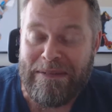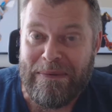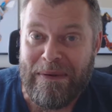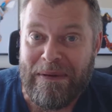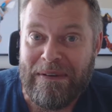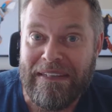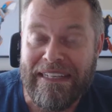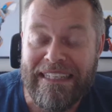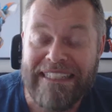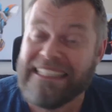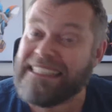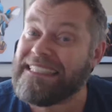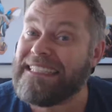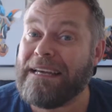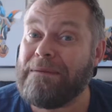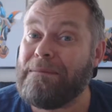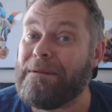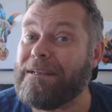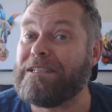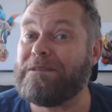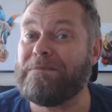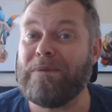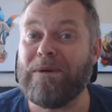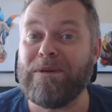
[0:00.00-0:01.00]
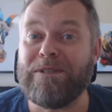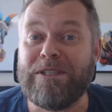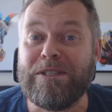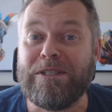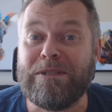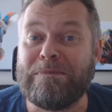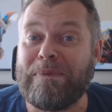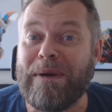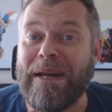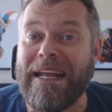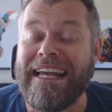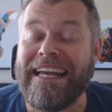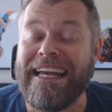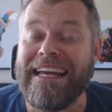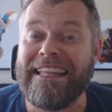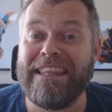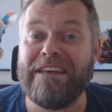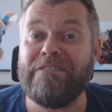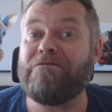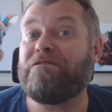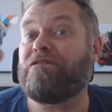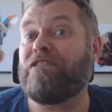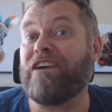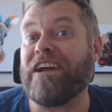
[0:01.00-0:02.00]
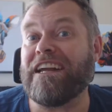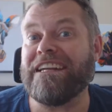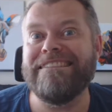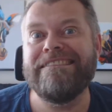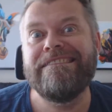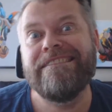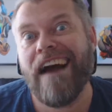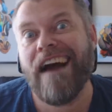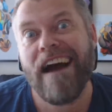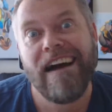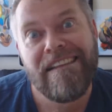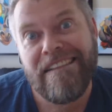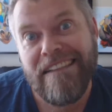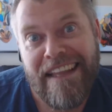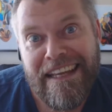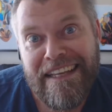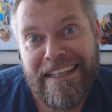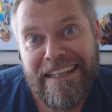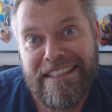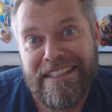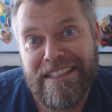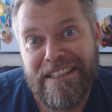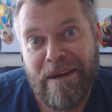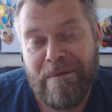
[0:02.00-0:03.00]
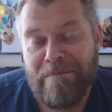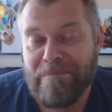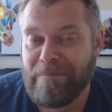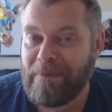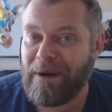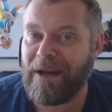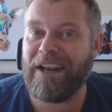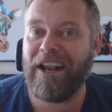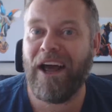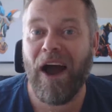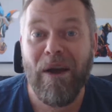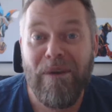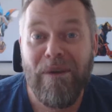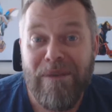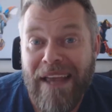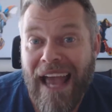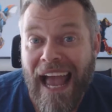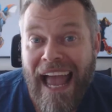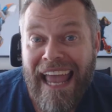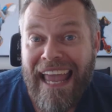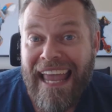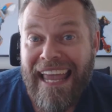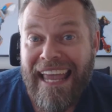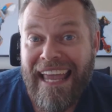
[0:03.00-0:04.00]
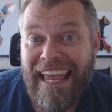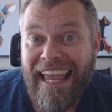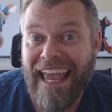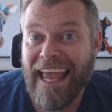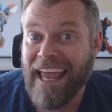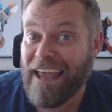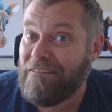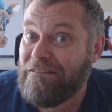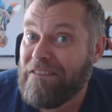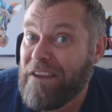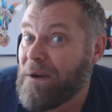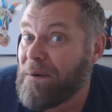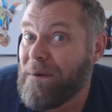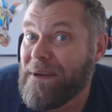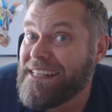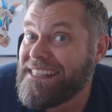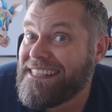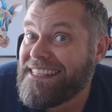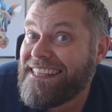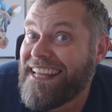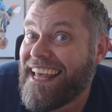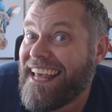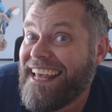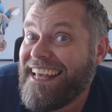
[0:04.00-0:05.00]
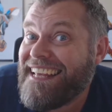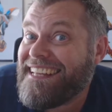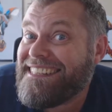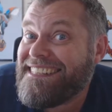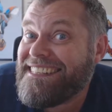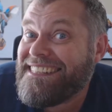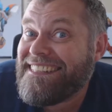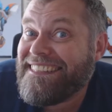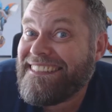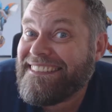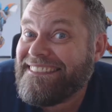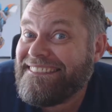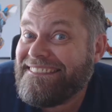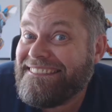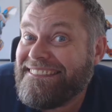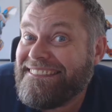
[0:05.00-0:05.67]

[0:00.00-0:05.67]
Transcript: Well, it doesn't get much more spring than friggin' ducklings, but okay, if you insist.